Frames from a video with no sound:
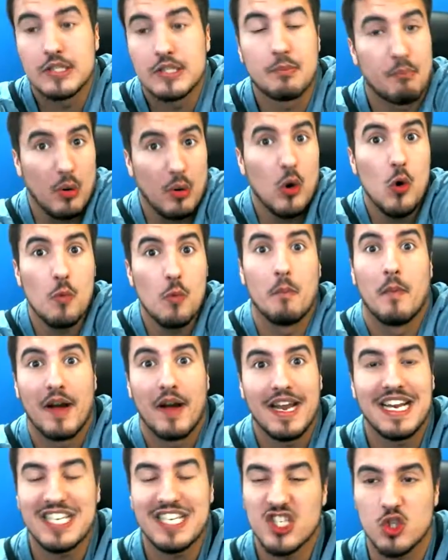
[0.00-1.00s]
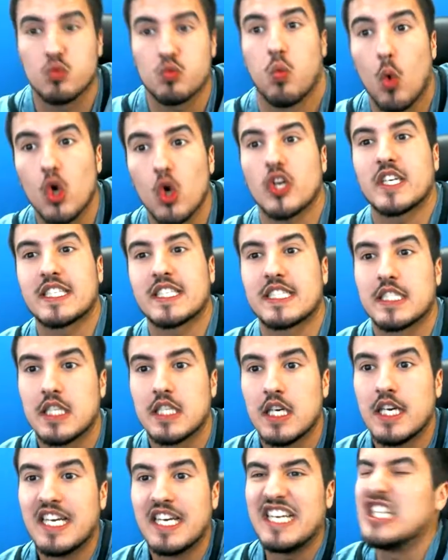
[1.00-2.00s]
boom, it just works.
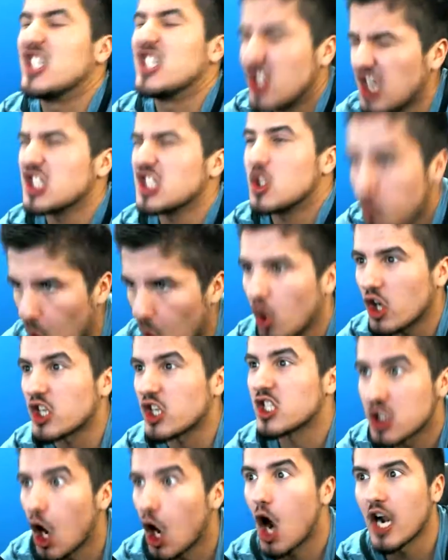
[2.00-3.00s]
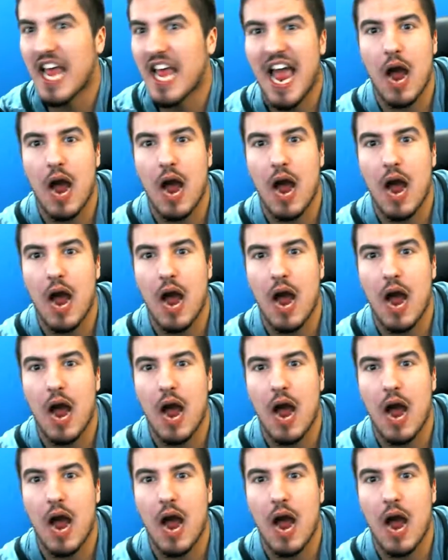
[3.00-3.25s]
It just works, Todd